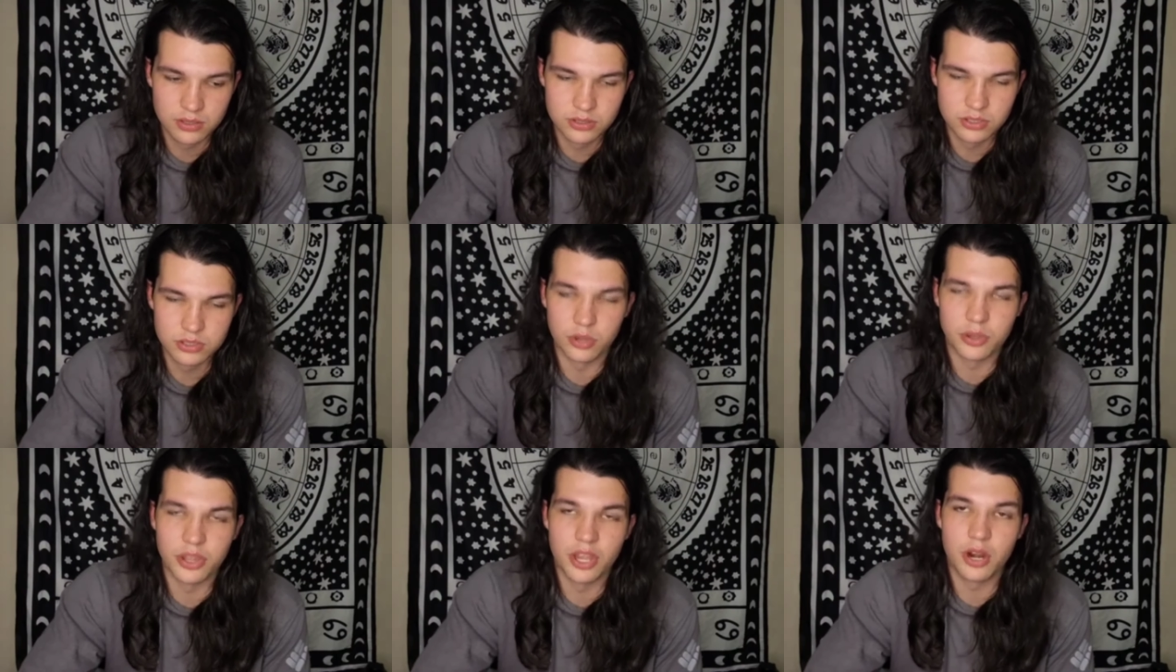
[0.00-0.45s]

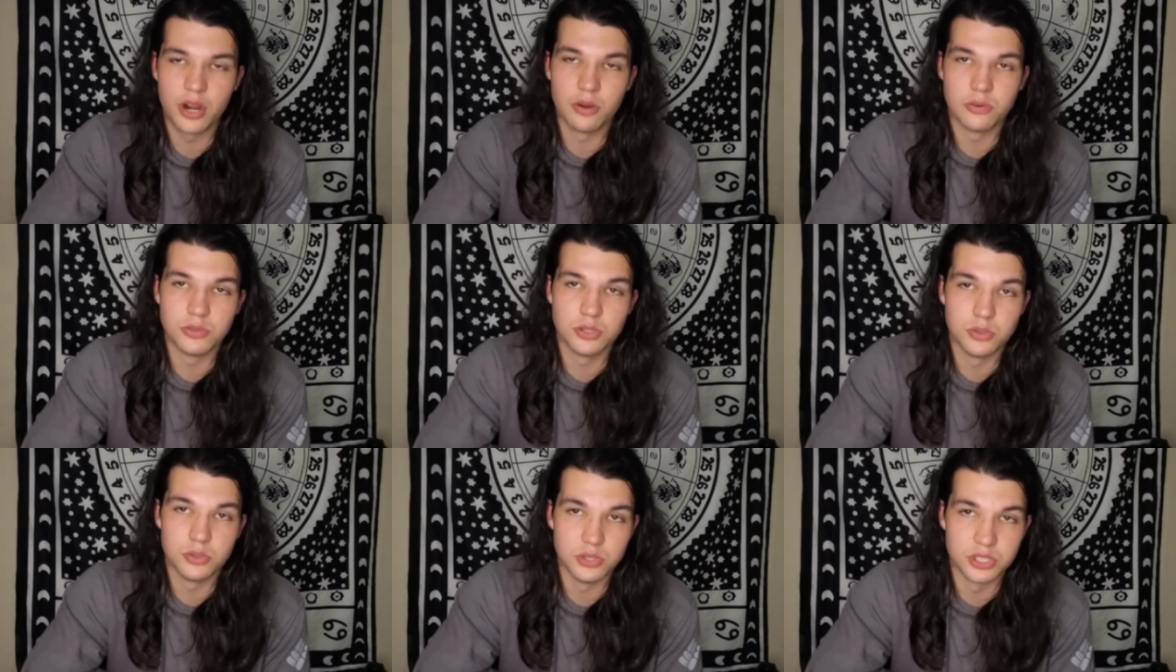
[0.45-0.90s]
So they
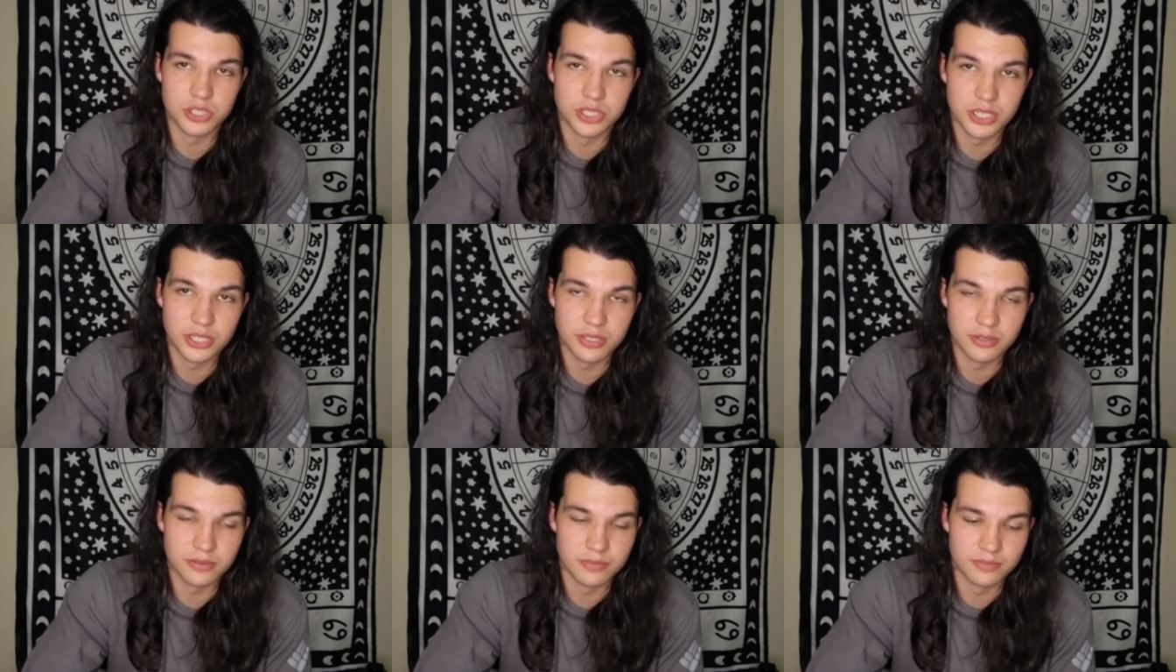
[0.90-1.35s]
don't do
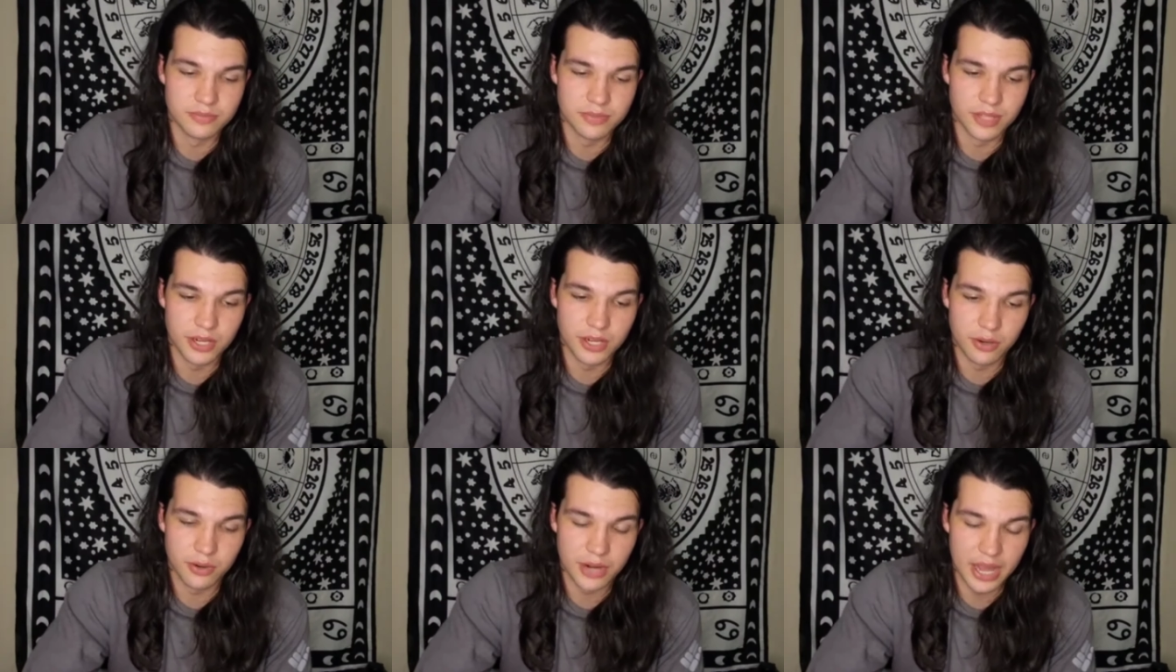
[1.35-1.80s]
shit.
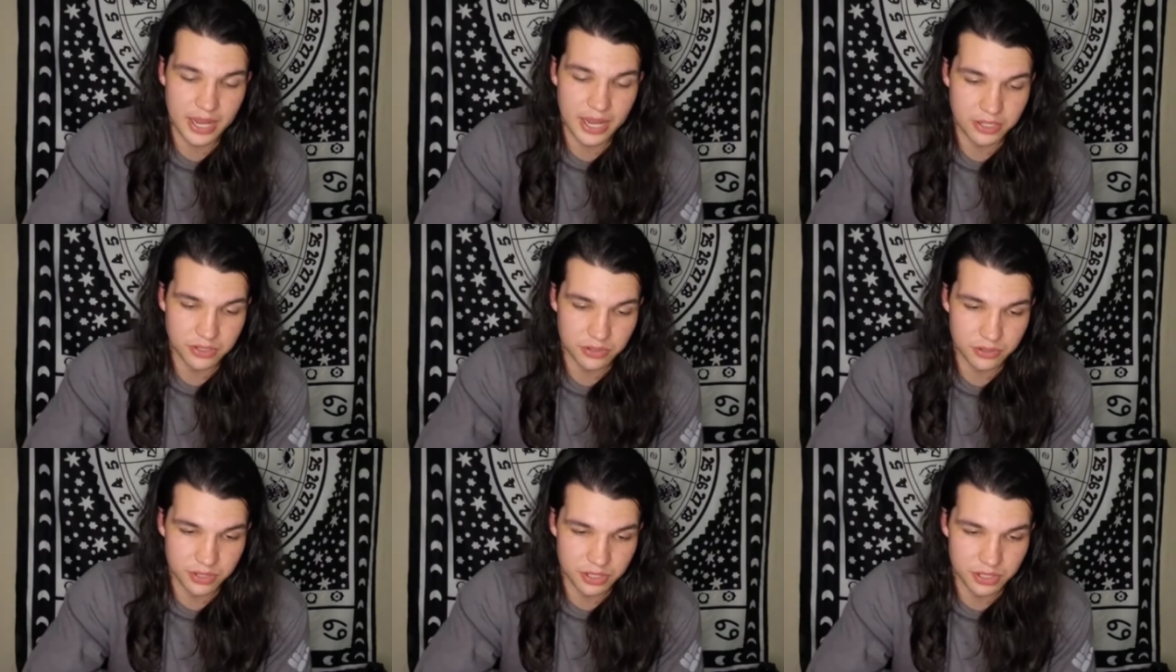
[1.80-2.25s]
They don't
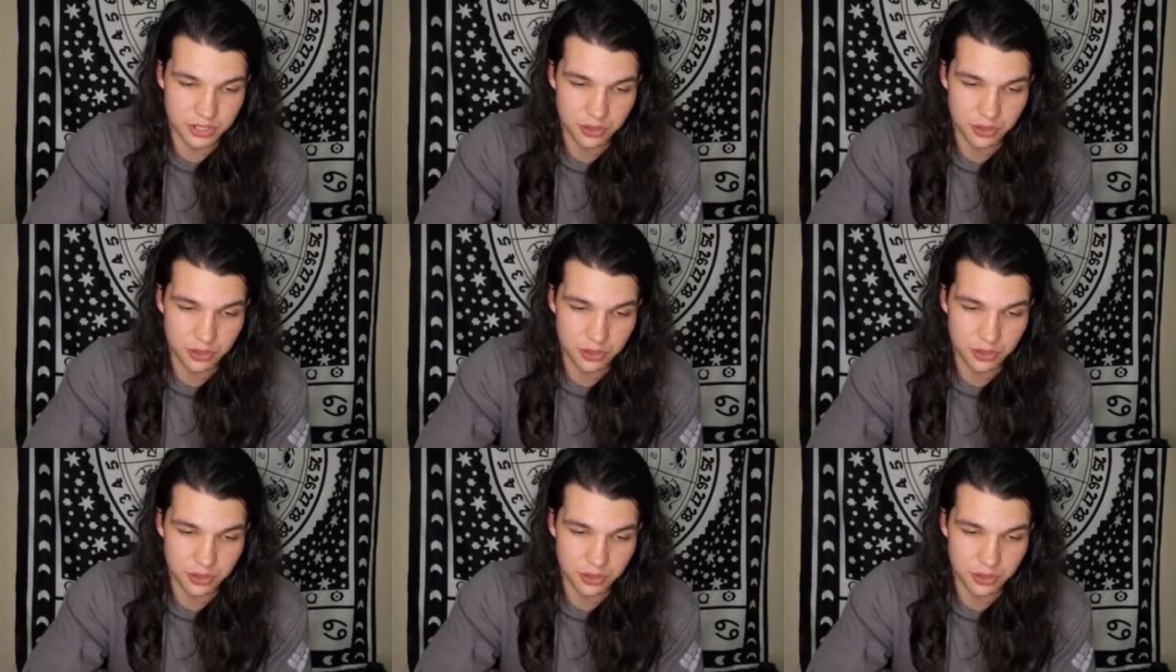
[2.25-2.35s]
actually